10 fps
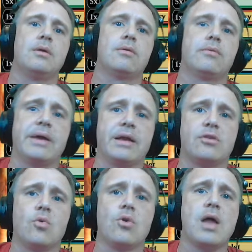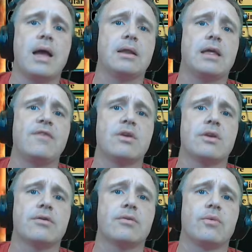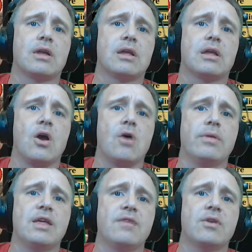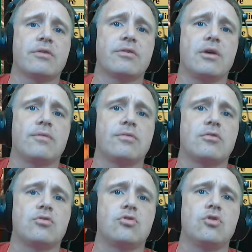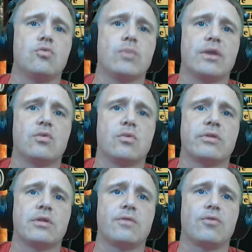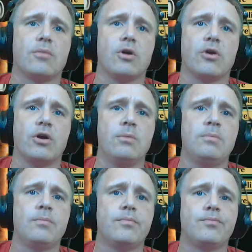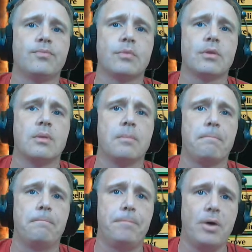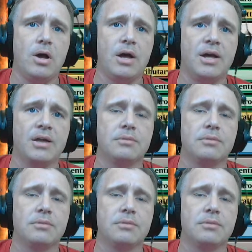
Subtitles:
Right, so we're not giving we're only giving ourselves 2 red sources for Morrow, but